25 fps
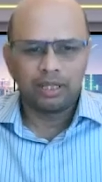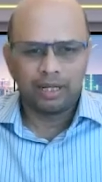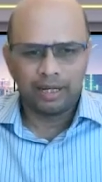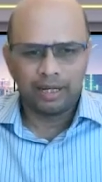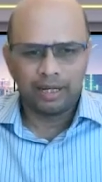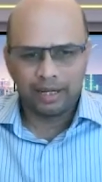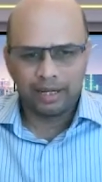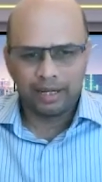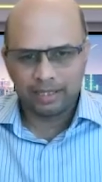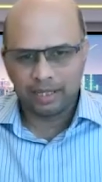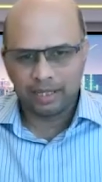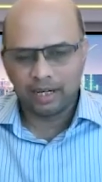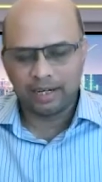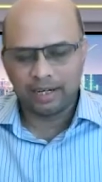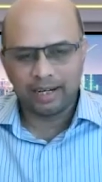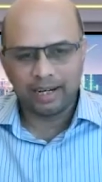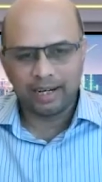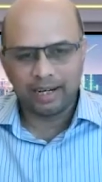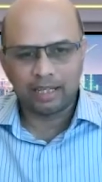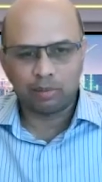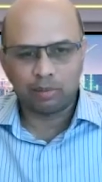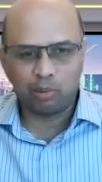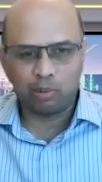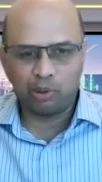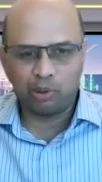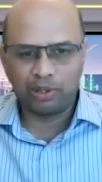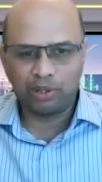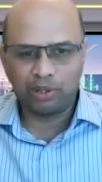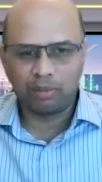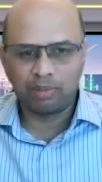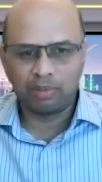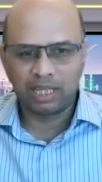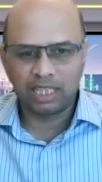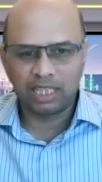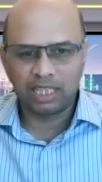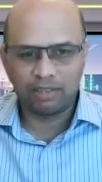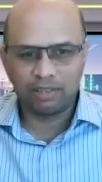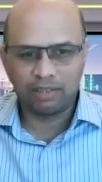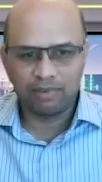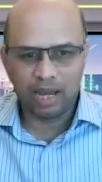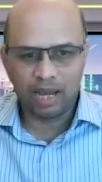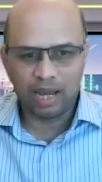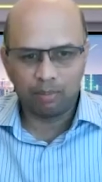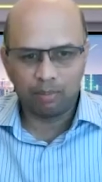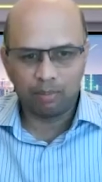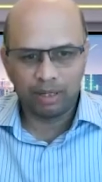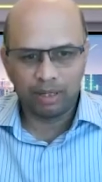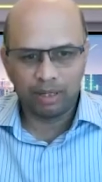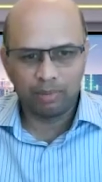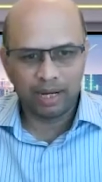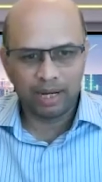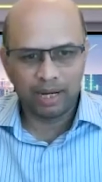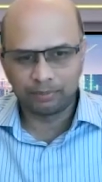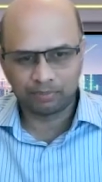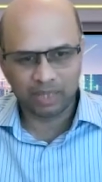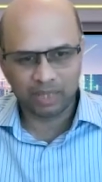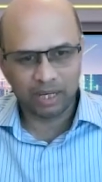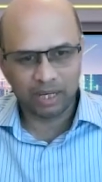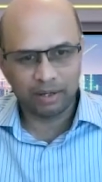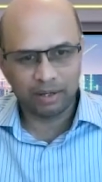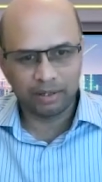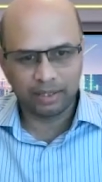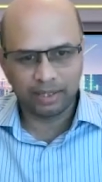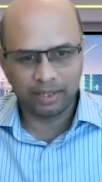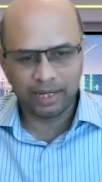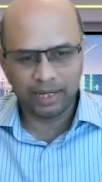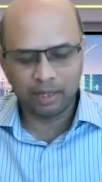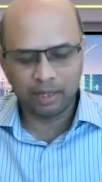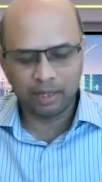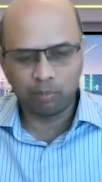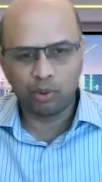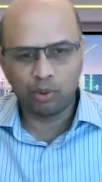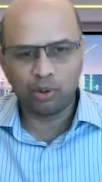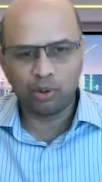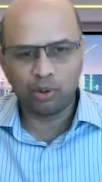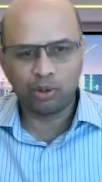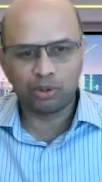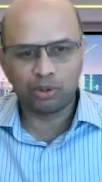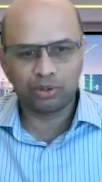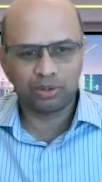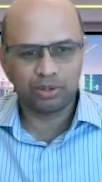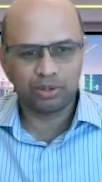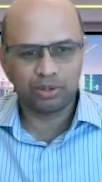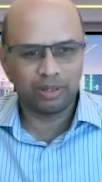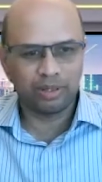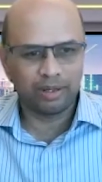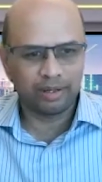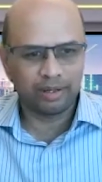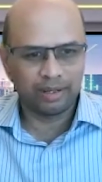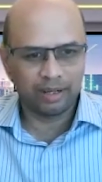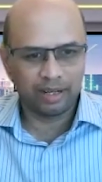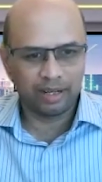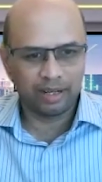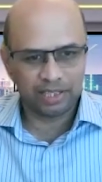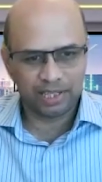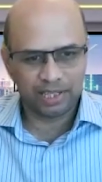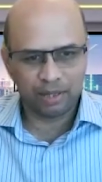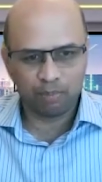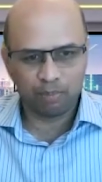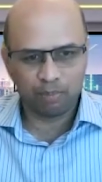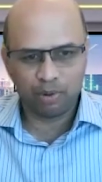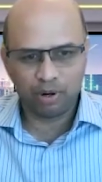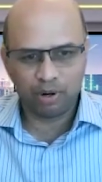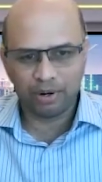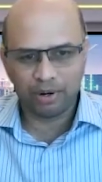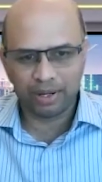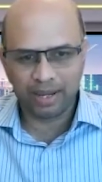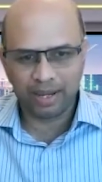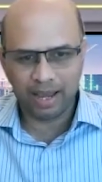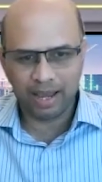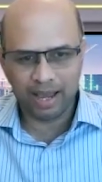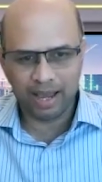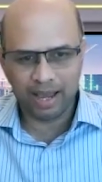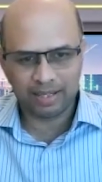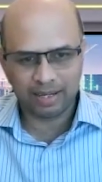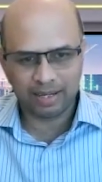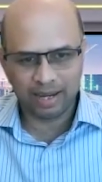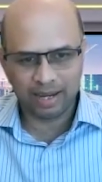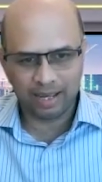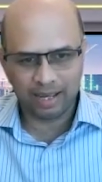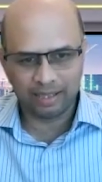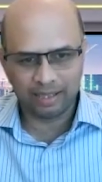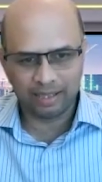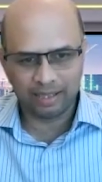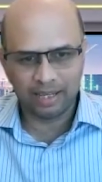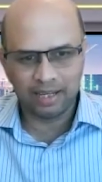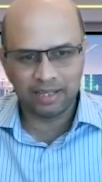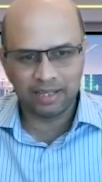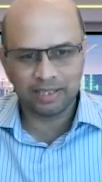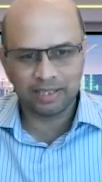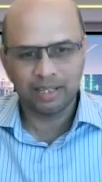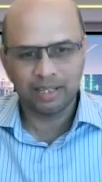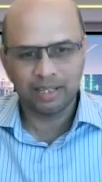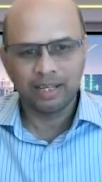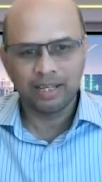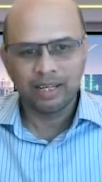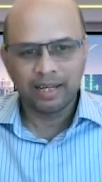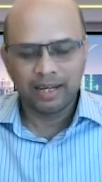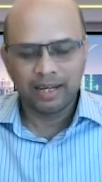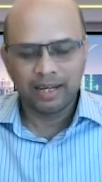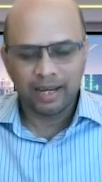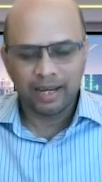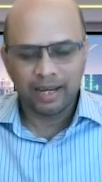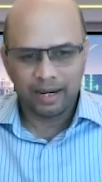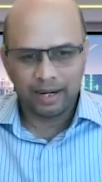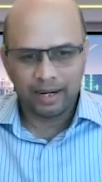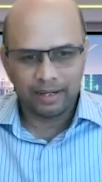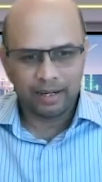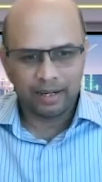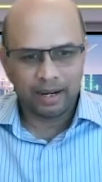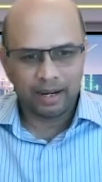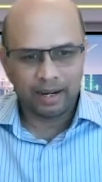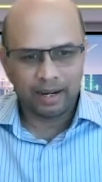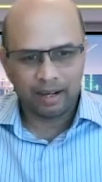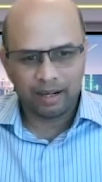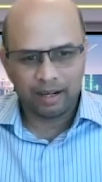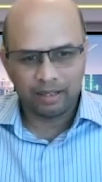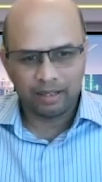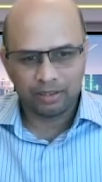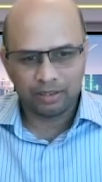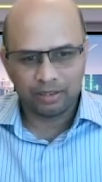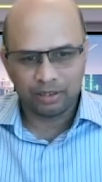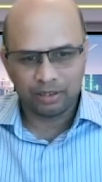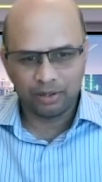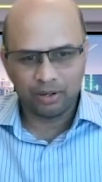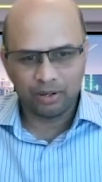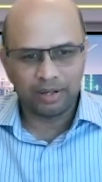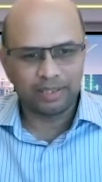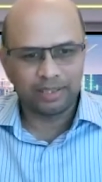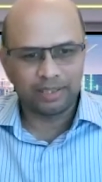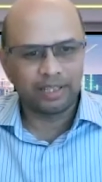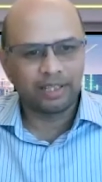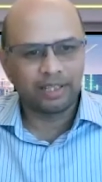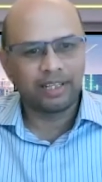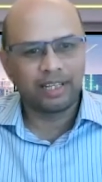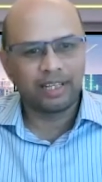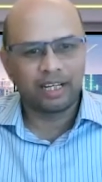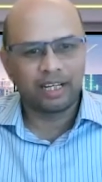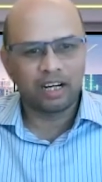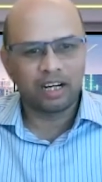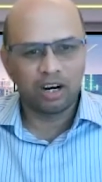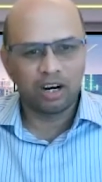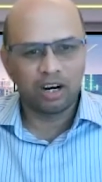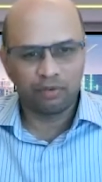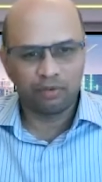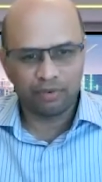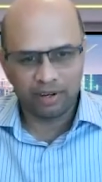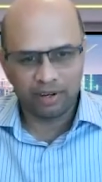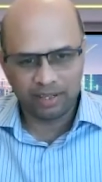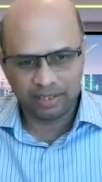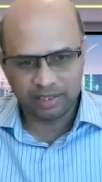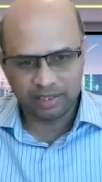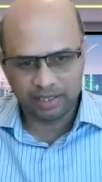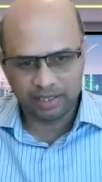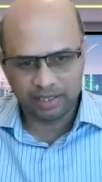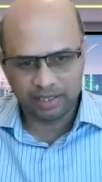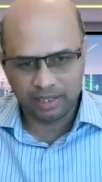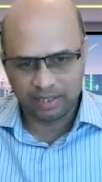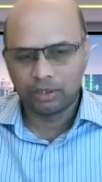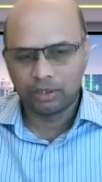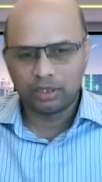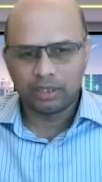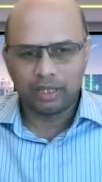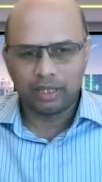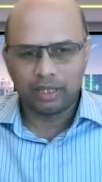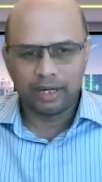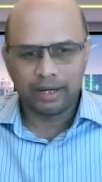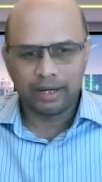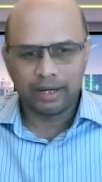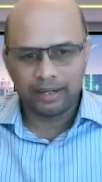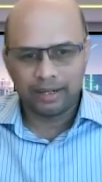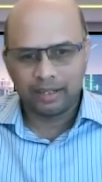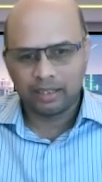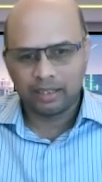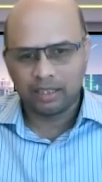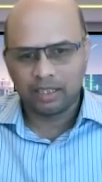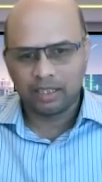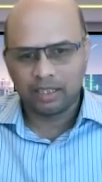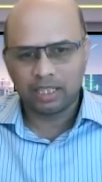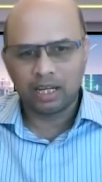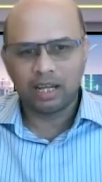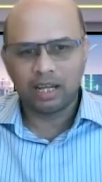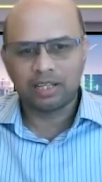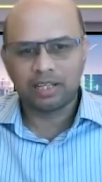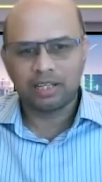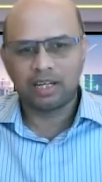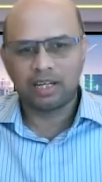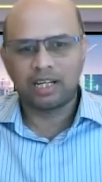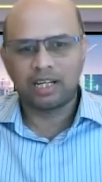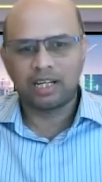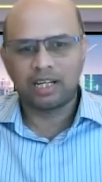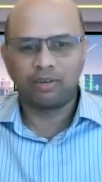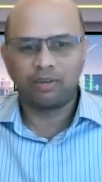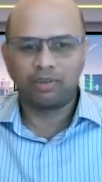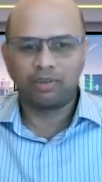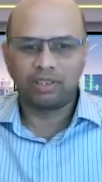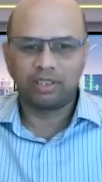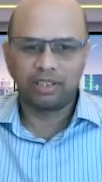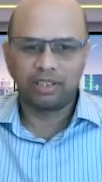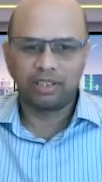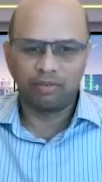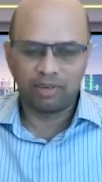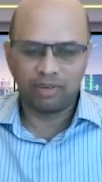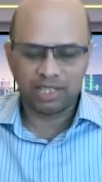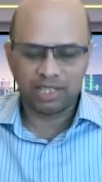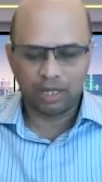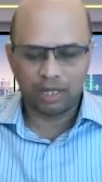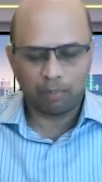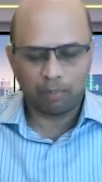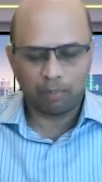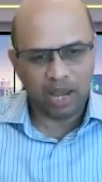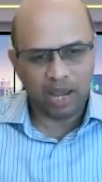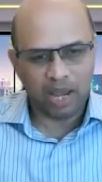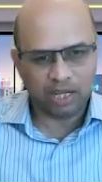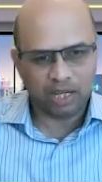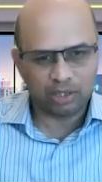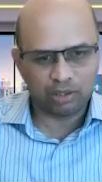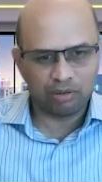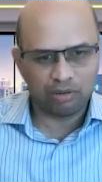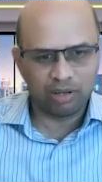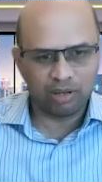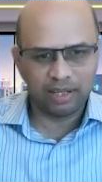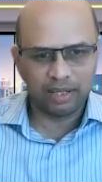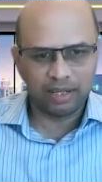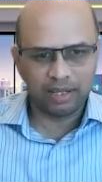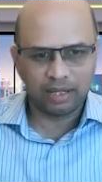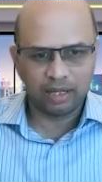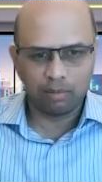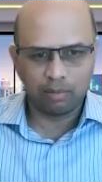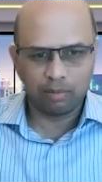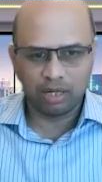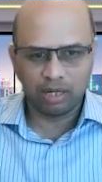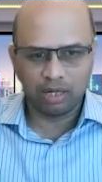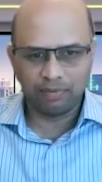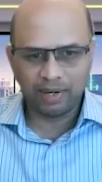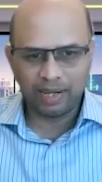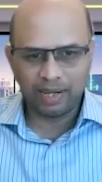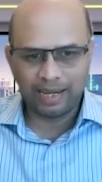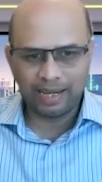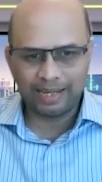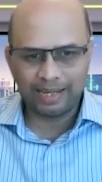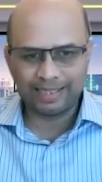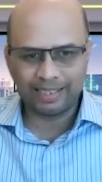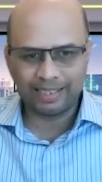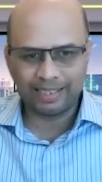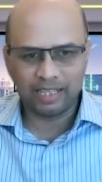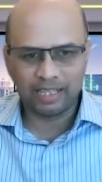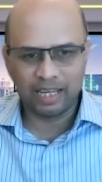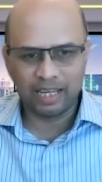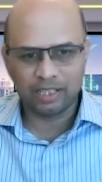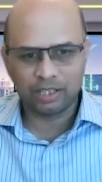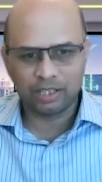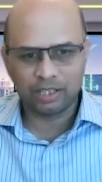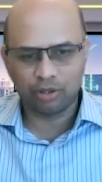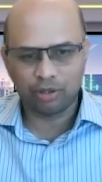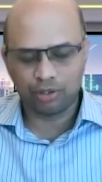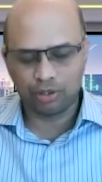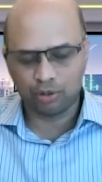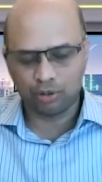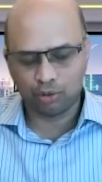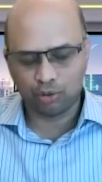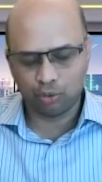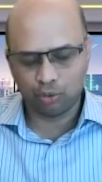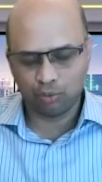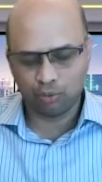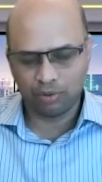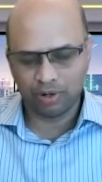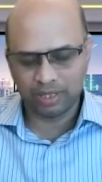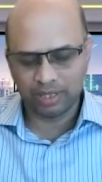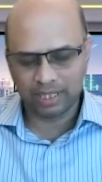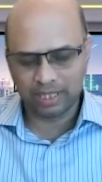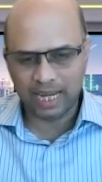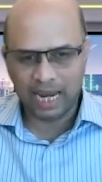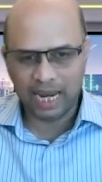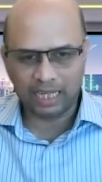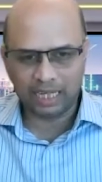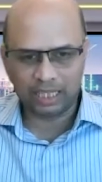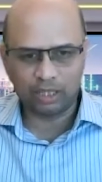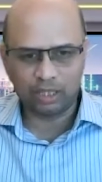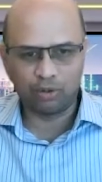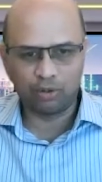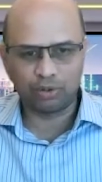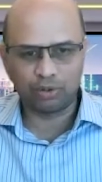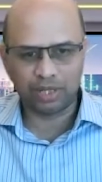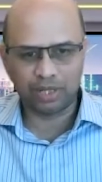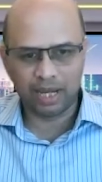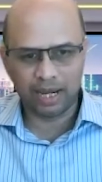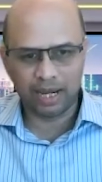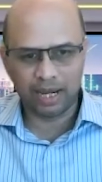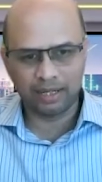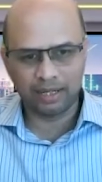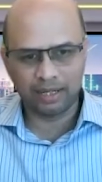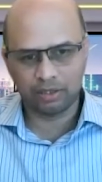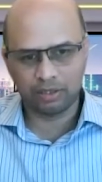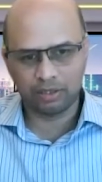I started exploring multifamily by reading books and listening podcasts like this, and, and also, you know, attending conferences. And uh, initially, I started with investing passively in a couple of deals, then switched towards active side.